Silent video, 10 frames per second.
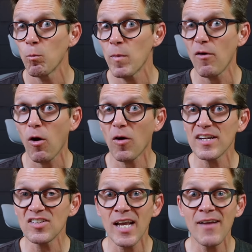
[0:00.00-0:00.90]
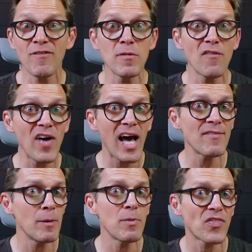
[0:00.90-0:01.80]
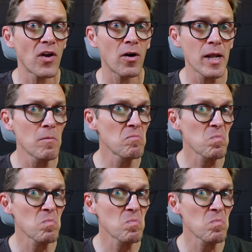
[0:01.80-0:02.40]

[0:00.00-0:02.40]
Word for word: We've already seen from the five W thirty